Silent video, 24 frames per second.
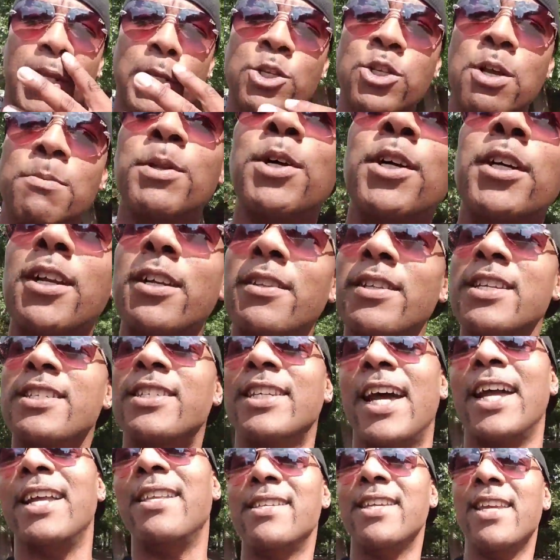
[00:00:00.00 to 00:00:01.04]
so I'm looking on these
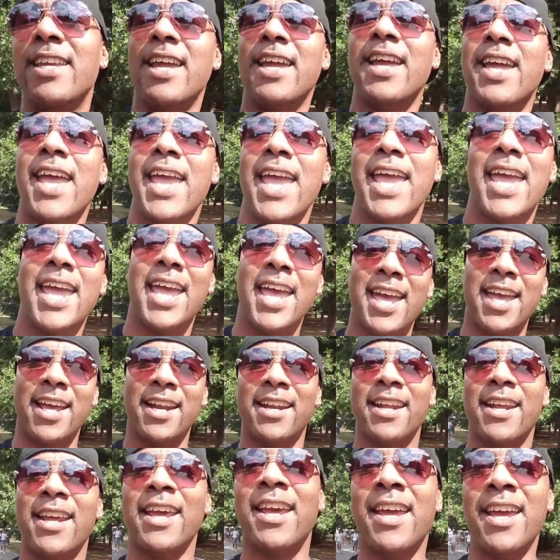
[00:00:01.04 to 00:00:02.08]
sites
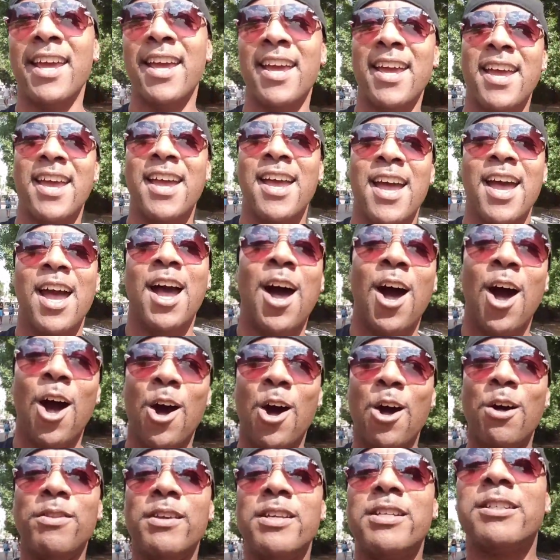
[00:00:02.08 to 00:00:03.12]
and
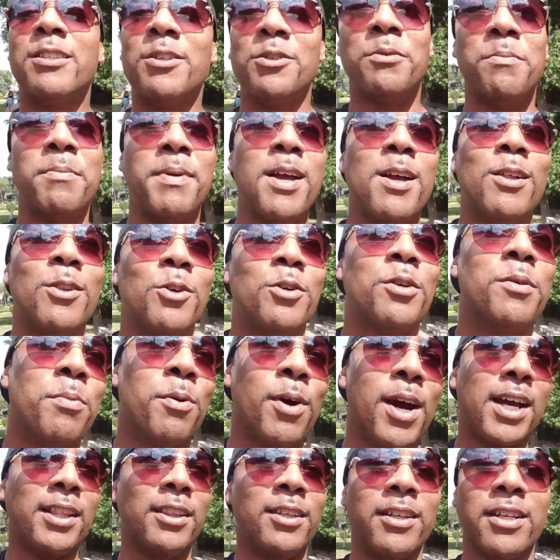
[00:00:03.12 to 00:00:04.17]
all these little mail order
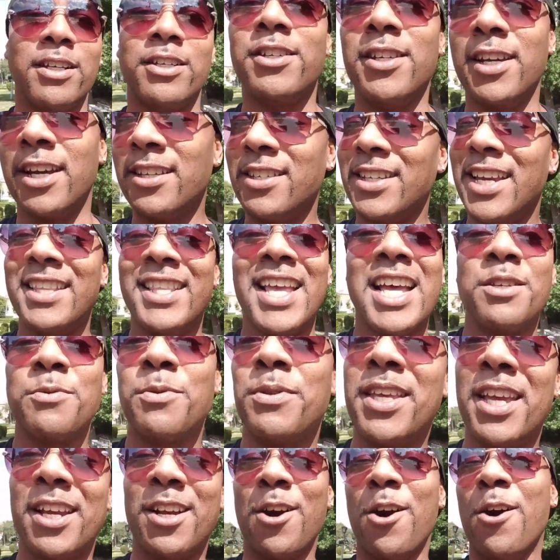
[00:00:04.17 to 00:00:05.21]
bride looking chicks, and that's
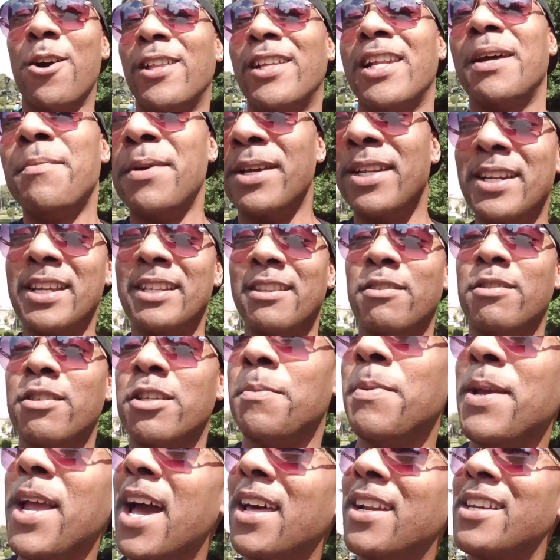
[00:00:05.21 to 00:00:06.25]
what they call it. I mean,
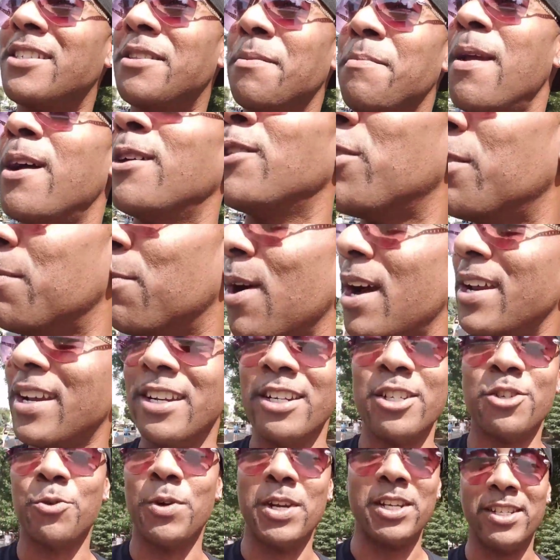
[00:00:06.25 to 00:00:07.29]
to be honest, the mail order bride
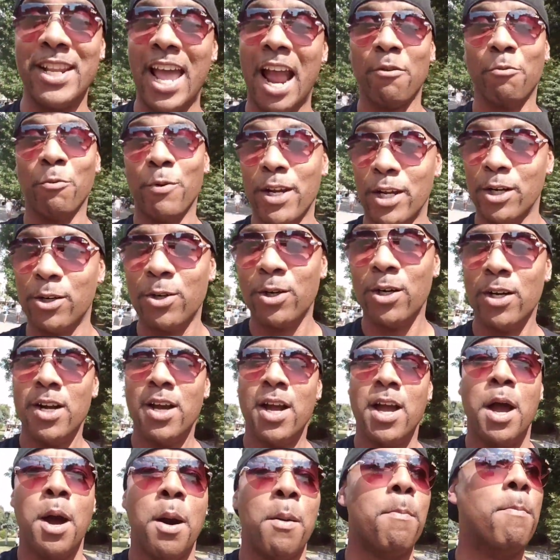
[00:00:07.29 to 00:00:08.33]
industry is not real,
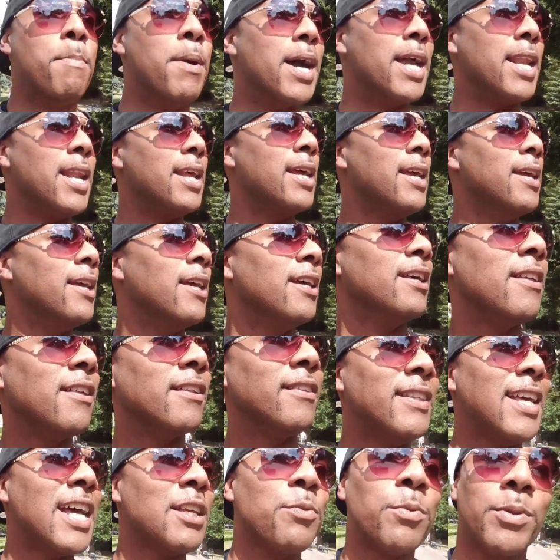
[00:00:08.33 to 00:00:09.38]
but
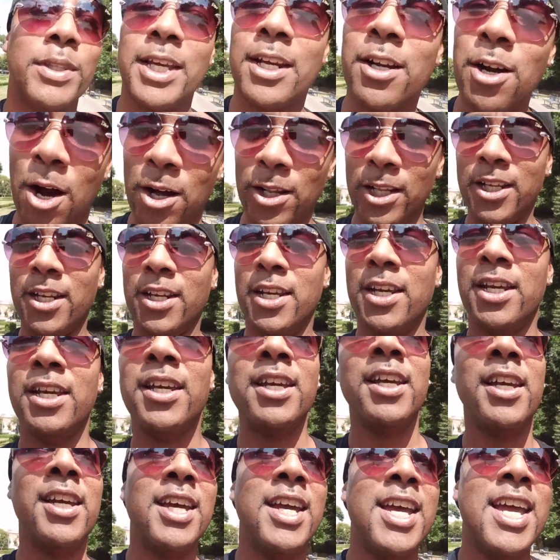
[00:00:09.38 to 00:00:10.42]
that's what they call it.
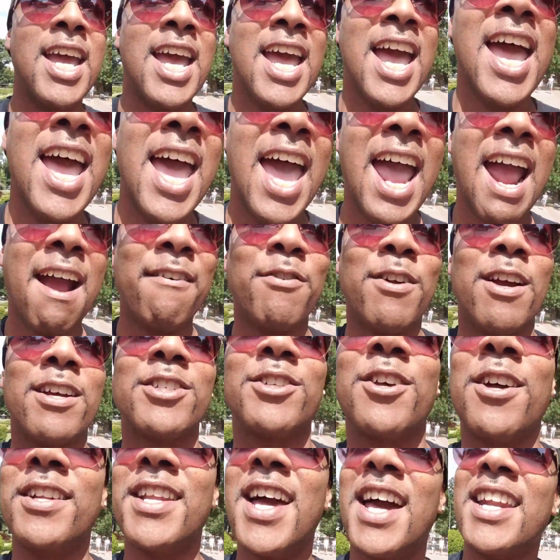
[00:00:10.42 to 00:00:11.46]
After I
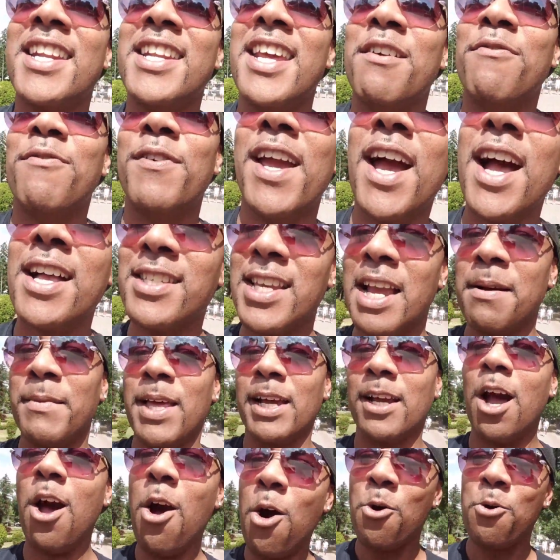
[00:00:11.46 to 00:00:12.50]
saw 90 Day Fiance, I'm
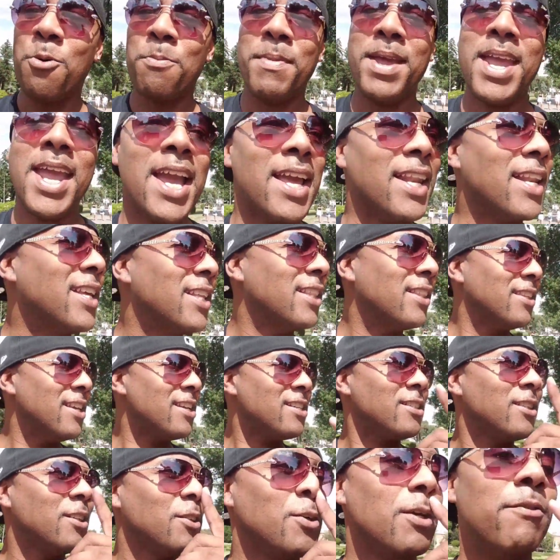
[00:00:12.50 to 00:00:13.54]
like, oh man,
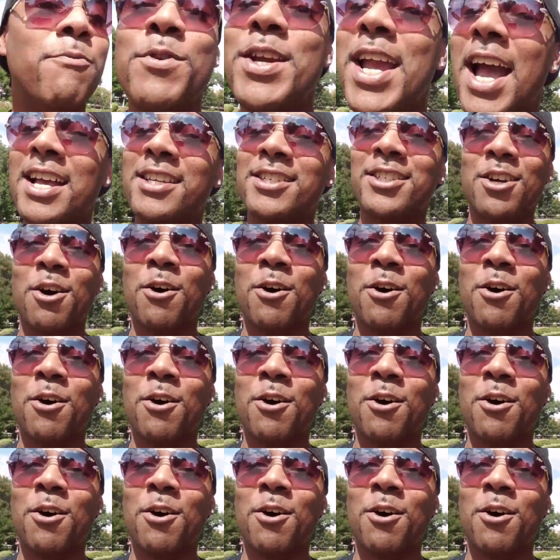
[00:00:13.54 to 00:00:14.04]
this little, if you guys